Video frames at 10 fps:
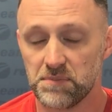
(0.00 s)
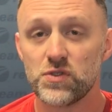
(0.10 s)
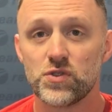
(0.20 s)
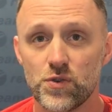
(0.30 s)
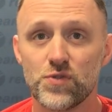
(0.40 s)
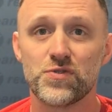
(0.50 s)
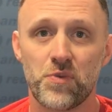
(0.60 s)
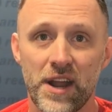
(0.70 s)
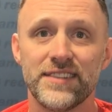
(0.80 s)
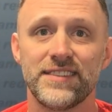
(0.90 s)
choose the
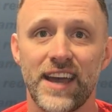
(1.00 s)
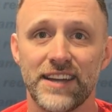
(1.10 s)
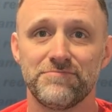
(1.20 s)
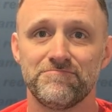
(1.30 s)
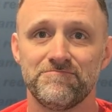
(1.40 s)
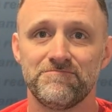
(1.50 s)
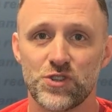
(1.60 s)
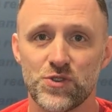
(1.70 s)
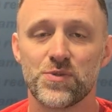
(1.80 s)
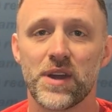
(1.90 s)
right tag.
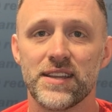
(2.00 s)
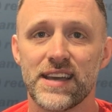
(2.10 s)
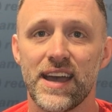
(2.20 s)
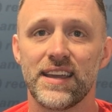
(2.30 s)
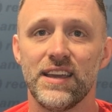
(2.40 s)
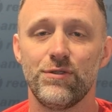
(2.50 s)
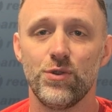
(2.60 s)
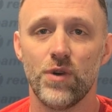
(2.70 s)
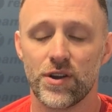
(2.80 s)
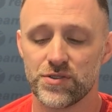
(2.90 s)
Choose the right tag. If
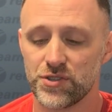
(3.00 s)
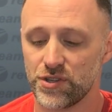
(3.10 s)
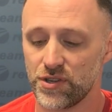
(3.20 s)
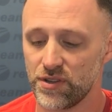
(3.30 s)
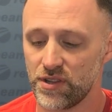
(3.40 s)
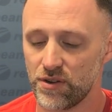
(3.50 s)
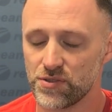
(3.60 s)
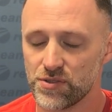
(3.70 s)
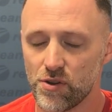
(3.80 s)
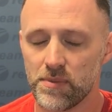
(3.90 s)
you aren't sure, there are
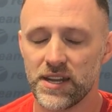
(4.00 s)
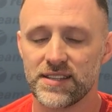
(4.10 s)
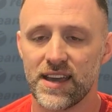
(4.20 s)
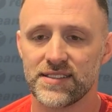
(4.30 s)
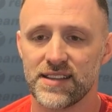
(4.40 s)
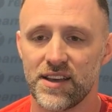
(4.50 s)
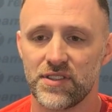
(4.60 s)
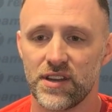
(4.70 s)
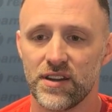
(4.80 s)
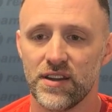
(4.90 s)
so many tags out
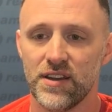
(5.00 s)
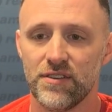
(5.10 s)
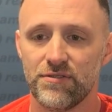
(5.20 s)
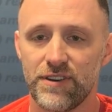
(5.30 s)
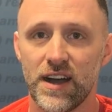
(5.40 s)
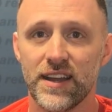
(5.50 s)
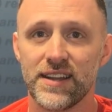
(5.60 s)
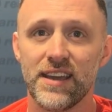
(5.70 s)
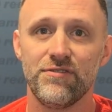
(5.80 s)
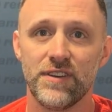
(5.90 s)
there. Find
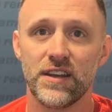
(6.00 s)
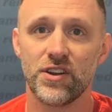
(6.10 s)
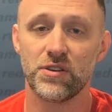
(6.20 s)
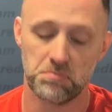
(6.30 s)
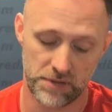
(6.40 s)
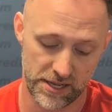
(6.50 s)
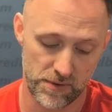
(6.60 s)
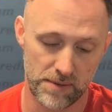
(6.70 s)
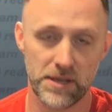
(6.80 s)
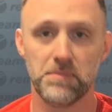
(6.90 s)
a vendor like
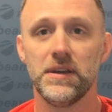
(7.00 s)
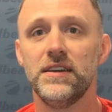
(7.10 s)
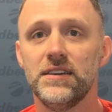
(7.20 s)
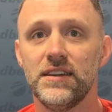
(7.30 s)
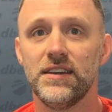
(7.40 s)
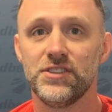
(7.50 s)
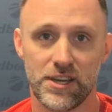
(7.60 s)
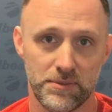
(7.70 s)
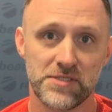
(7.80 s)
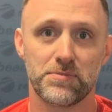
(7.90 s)
RedBeam,
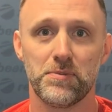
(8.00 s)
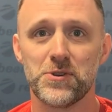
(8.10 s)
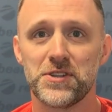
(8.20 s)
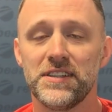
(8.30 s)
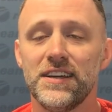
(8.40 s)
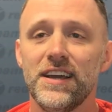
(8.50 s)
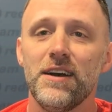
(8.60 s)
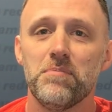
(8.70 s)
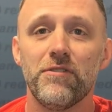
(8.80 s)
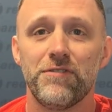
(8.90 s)
shameless promotion,
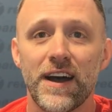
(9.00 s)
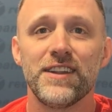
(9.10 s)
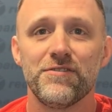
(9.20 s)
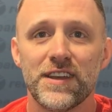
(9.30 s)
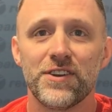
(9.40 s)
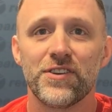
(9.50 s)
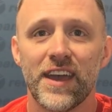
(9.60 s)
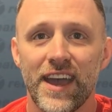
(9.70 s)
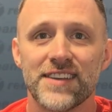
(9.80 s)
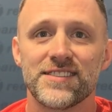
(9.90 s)
but find a vendor
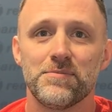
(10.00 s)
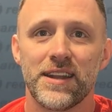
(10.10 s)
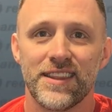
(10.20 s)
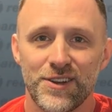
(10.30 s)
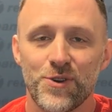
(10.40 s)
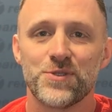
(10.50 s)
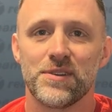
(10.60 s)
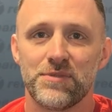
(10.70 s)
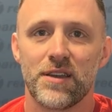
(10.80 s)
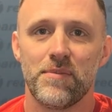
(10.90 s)
that has somebody that knows
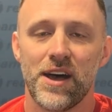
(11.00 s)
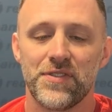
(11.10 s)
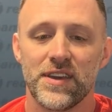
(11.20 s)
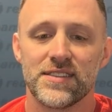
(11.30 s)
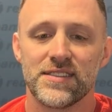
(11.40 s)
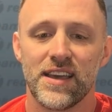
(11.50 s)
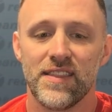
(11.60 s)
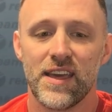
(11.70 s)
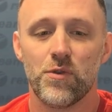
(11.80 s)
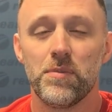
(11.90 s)
something about this,
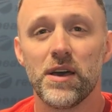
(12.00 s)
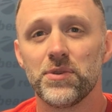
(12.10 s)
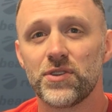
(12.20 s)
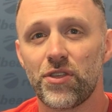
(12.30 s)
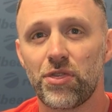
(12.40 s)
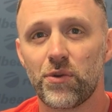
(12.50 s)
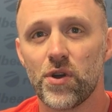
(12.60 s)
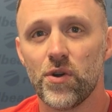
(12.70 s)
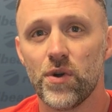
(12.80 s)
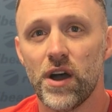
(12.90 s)
and they will be able to
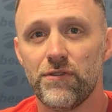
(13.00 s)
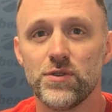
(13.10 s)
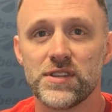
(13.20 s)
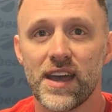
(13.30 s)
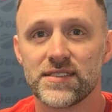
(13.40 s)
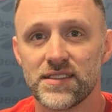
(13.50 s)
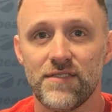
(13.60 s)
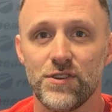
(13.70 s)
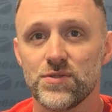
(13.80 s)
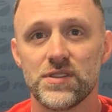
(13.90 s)
throw a few tags that
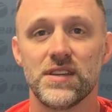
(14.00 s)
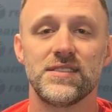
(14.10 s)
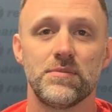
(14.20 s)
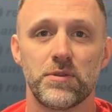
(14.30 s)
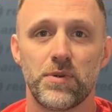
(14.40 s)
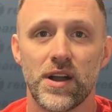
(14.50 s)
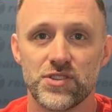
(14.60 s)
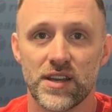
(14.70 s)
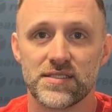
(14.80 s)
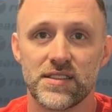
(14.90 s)
they've used in similar
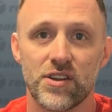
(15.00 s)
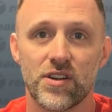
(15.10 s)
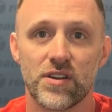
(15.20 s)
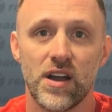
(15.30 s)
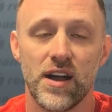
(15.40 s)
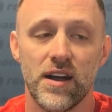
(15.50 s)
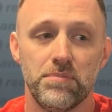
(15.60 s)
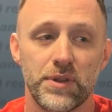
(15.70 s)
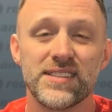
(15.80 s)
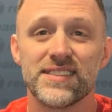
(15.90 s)
projects. There are
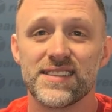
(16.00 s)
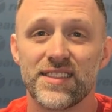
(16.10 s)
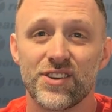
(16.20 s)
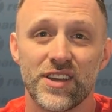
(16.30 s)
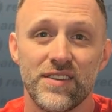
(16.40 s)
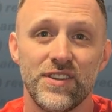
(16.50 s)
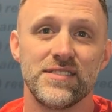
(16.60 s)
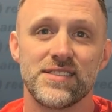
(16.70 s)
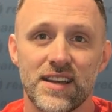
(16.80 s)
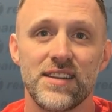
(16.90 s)
places out there that have done
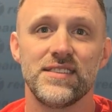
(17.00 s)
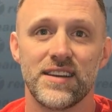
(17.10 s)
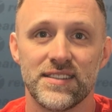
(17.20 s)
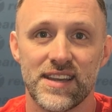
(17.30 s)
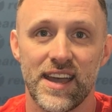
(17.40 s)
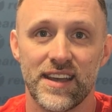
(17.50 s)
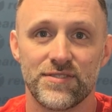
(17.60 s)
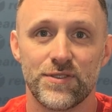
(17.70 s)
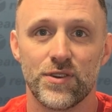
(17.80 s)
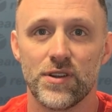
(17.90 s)
studies on tags,
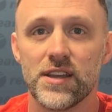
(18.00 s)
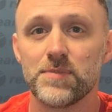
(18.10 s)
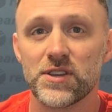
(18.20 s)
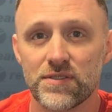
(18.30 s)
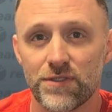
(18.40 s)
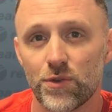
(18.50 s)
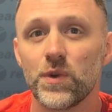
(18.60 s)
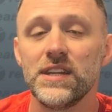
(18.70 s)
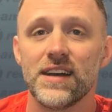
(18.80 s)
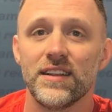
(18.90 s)
especially for the
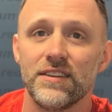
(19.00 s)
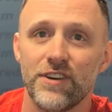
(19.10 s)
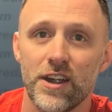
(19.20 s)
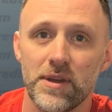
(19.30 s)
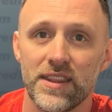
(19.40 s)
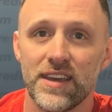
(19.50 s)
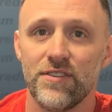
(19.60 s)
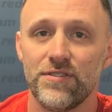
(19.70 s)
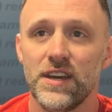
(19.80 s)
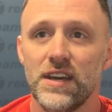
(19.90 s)
retail environment, that have